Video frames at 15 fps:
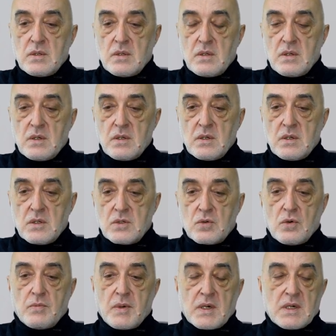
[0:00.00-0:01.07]
And they
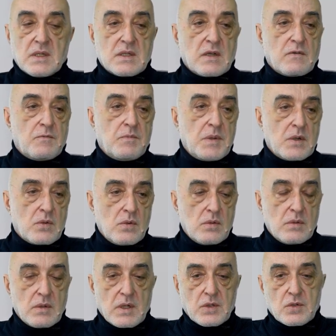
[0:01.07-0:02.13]
will
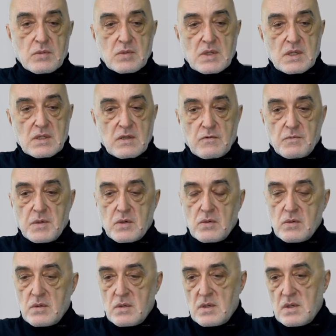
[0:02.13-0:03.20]
have things to
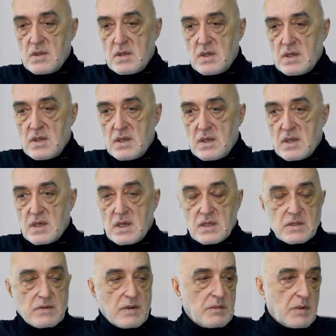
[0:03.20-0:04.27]
speak about to
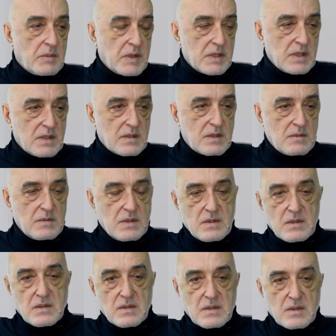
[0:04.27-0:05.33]
their
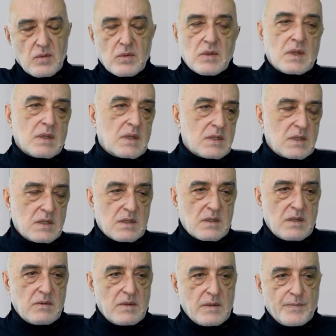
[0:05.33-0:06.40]
opponents.
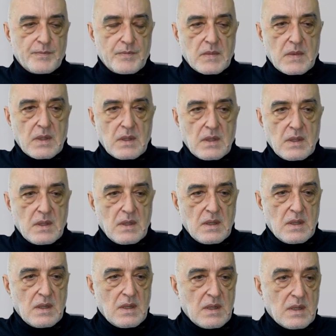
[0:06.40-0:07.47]
They will have things
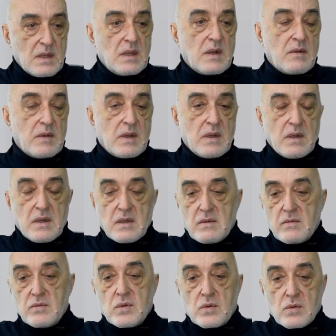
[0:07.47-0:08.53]
to answer back, to
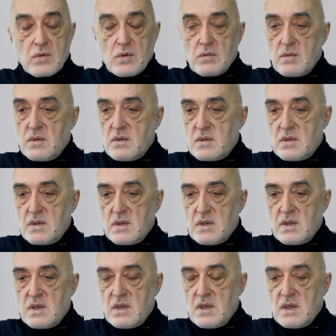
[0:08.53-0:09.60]
reply. But this is
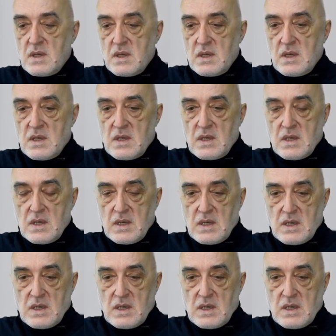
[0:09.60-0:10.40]
not the main thing.